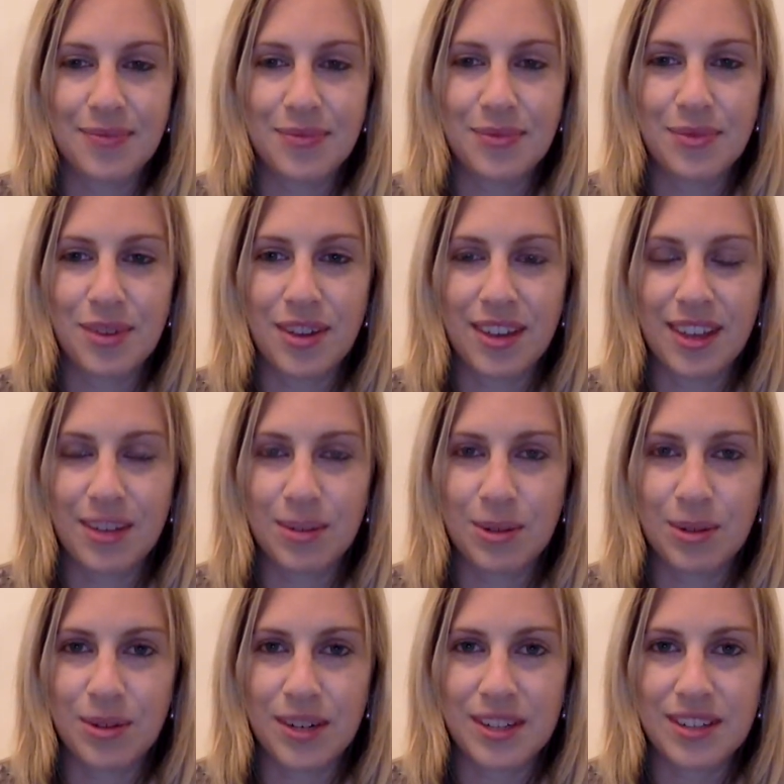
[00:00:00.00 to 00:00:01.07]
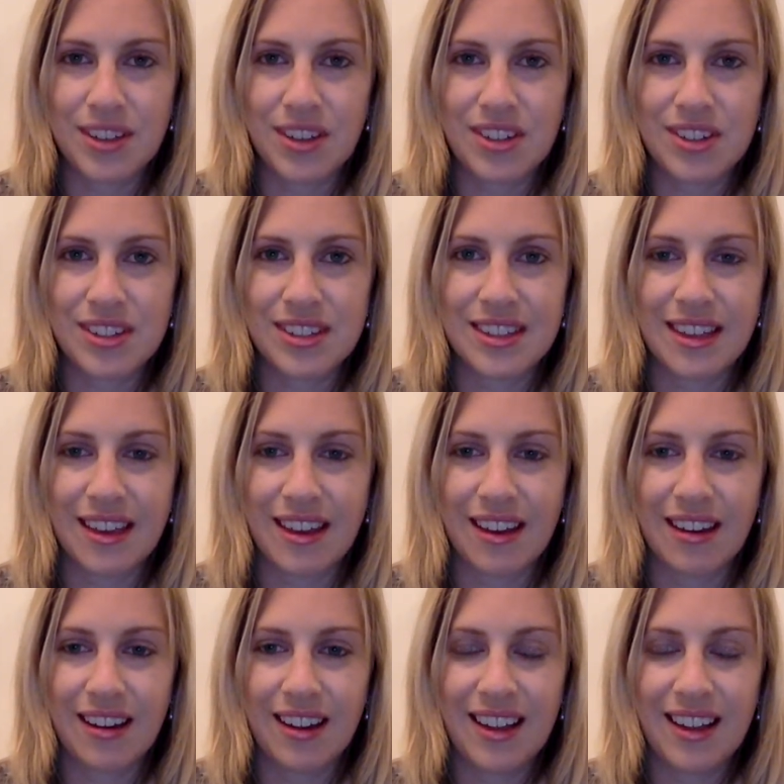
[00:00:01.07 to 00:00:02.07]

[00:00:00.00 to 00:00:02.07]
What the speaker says: working with researchers there.